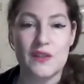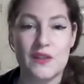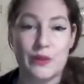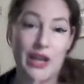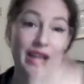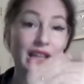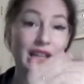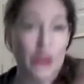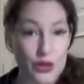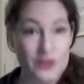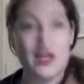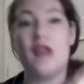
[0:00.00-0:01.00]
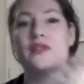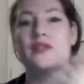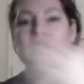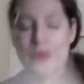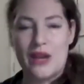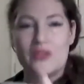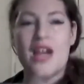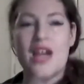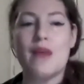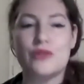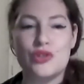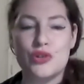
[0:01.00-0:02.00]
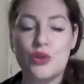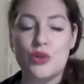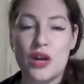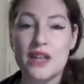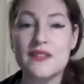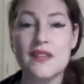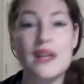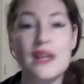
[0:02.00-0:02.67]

so we got to get those done so we have time to do yours.